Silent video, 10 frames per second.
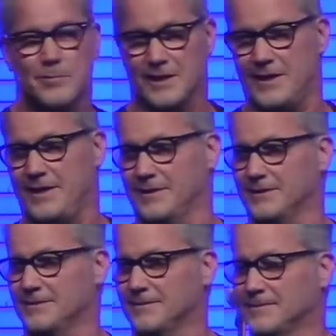plan,
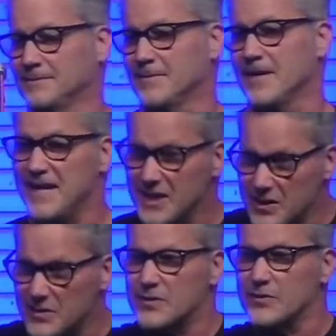
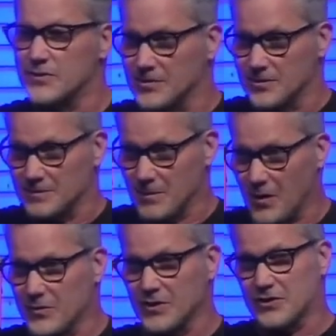in and through
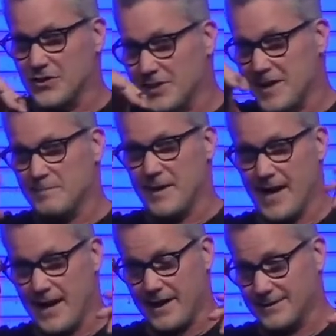all the good and
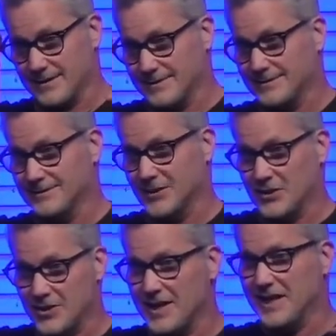bad, the
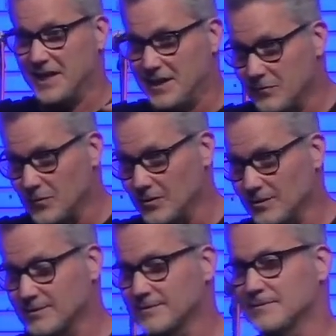good and
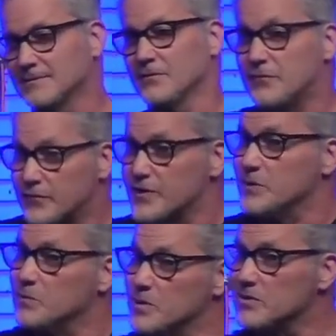evil,
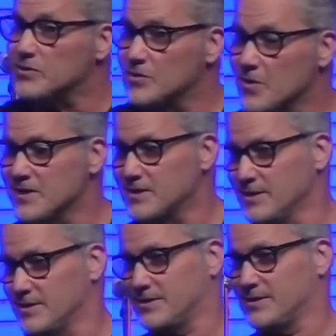free will
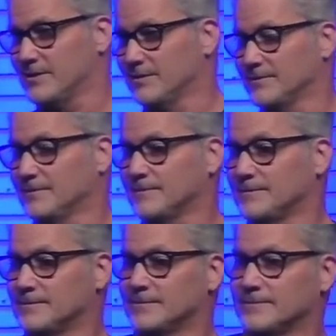choices
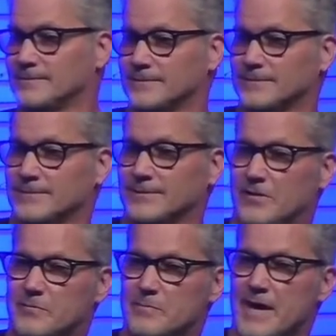
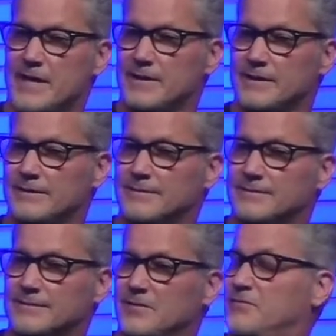of men,
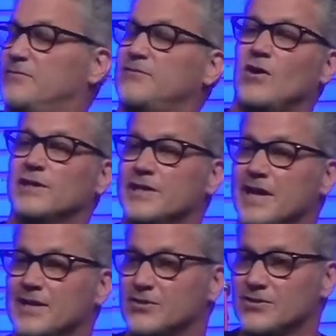fallen
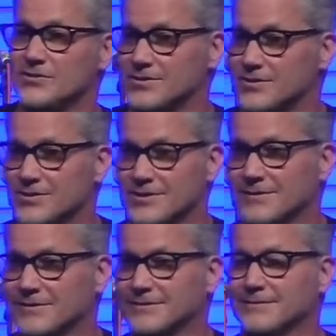angels,
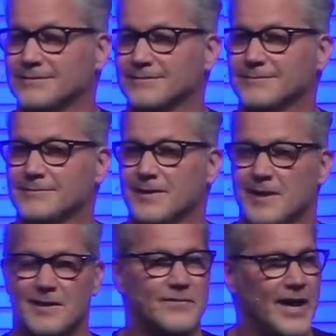
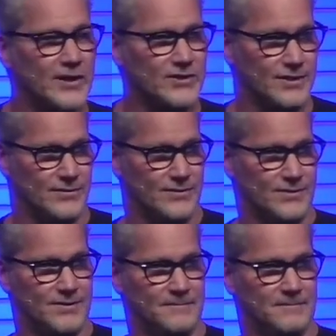and of nations.